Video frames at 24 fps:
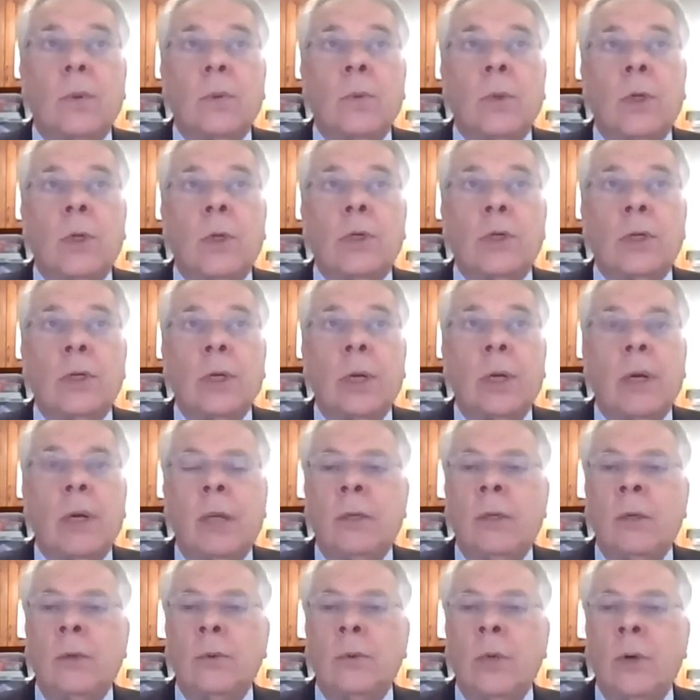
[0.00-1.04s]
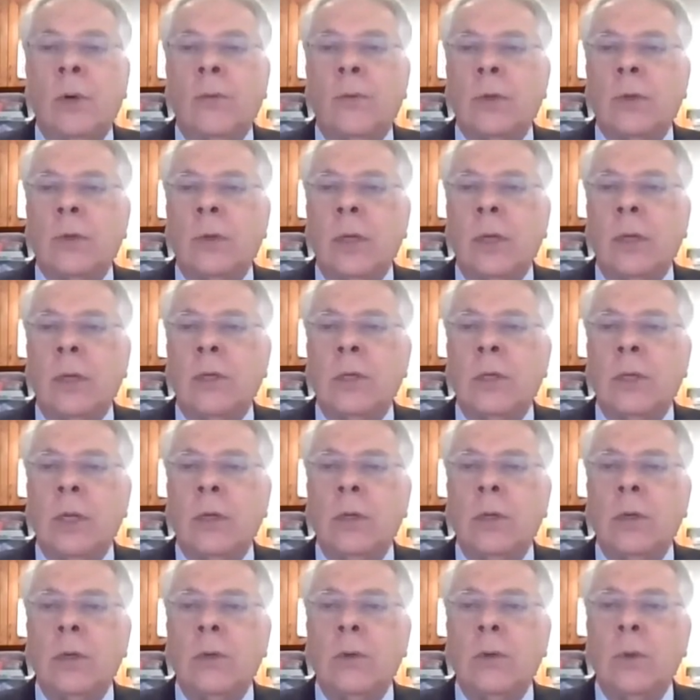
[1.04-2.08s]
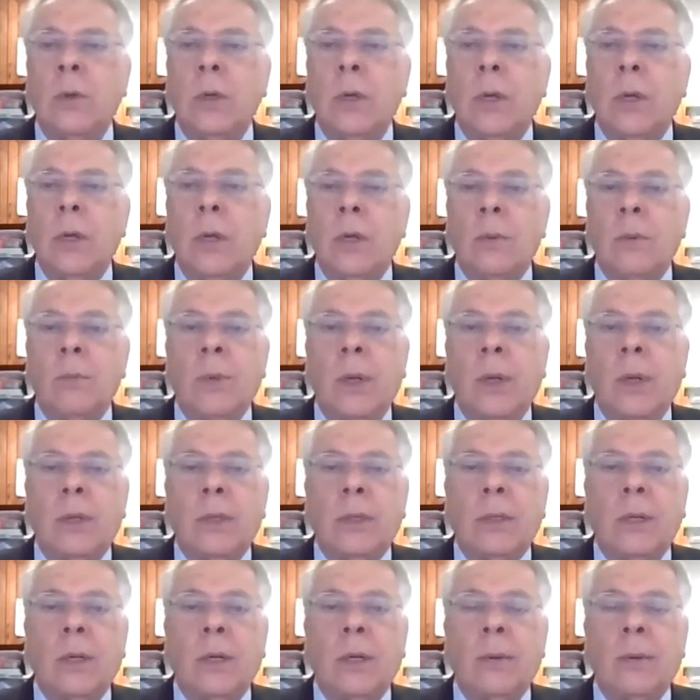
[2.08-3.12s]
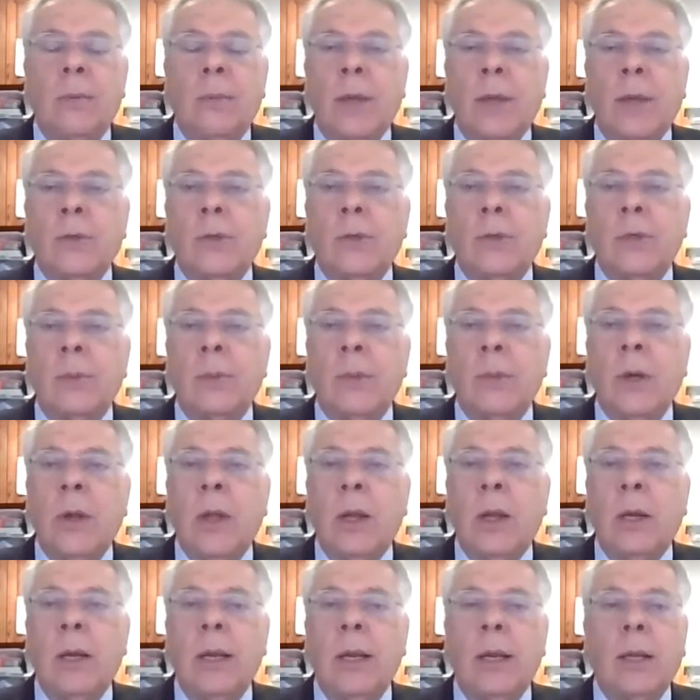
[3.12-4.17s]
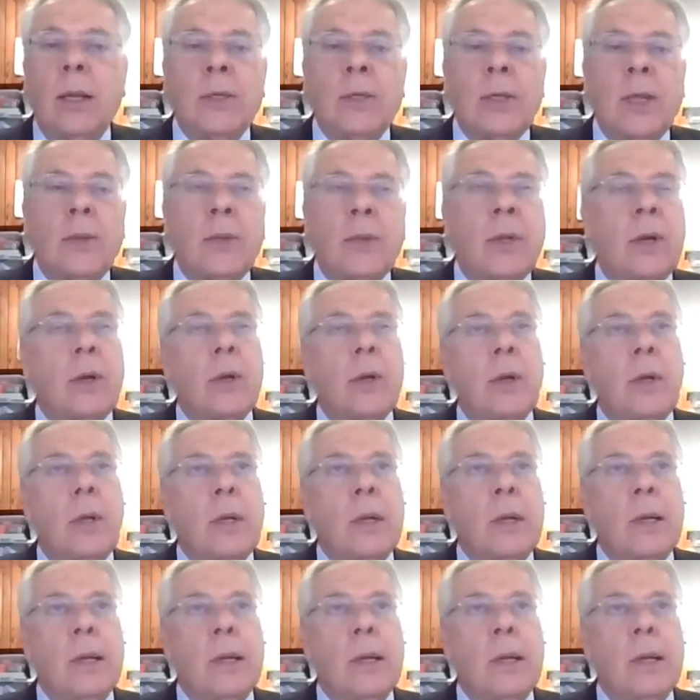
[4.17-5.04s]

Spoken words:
which I don't know if it's going to continue, but Master Seminary had an annex out there.